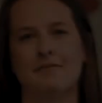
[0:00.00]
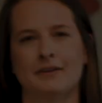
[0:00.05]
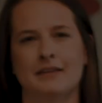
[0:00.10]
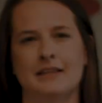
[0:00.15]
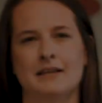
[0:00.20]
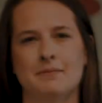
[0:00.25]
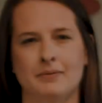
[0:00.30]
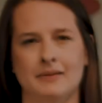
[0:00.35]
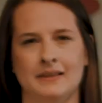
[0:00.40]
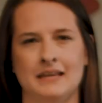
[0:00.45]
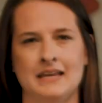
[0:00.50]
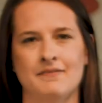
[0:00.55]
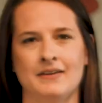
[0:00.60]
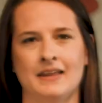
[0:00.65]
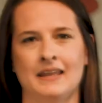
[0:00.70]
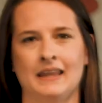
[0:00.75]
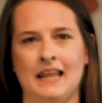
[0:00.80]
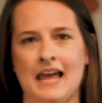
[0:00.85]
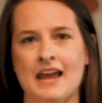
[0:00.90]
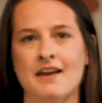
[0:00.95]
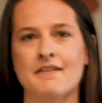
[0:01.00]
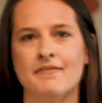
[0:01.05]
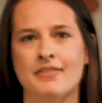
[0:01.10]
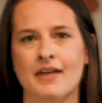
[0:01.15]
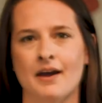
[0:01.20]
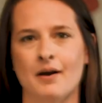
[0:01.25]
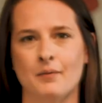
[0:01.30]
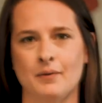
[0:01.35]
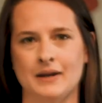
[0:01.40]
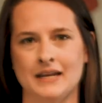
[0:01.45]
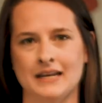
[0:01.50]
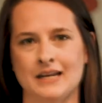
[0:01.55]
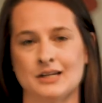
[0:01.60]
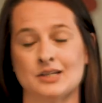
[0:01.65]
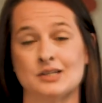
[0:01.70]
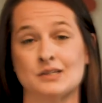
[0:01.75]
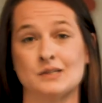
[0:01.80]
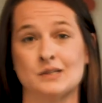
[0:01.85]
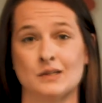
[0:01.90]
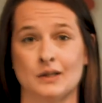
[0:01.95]
really believe in life that we need
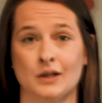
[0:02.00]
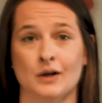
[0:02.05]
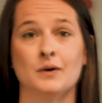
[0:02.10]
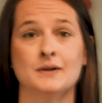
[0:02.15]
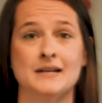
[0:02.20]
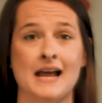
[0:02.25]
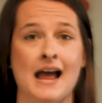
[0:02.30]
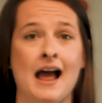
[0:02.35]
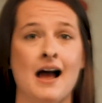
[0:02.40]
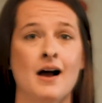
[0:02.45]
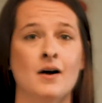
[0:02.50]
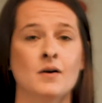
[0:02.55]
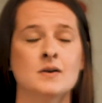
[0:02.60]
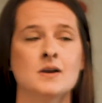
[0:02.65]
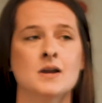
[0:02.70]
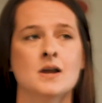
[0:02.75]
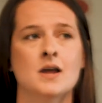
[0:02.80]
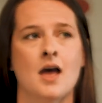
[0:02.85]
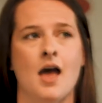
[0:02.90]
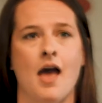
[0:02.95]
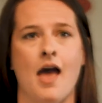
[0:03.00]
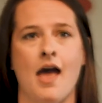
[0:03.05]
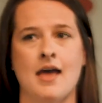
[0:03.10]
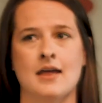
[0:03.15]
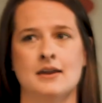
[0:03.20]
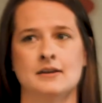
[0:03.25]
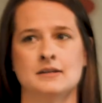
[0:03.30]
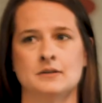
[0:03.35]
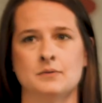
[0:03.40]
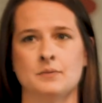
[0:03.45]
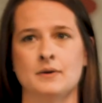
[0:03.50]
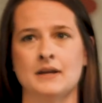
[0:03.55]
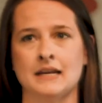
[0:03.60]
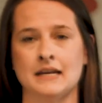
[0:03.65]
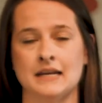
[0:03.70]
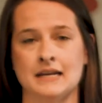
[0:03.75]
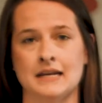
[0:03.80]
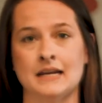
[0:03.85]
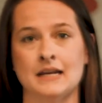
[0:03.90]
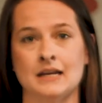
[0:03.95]
to slow down and
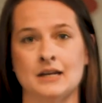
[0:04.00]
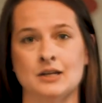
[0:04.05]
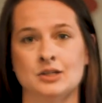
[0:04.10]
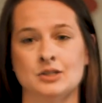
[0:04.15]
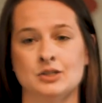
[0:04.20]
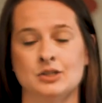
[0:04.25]
we need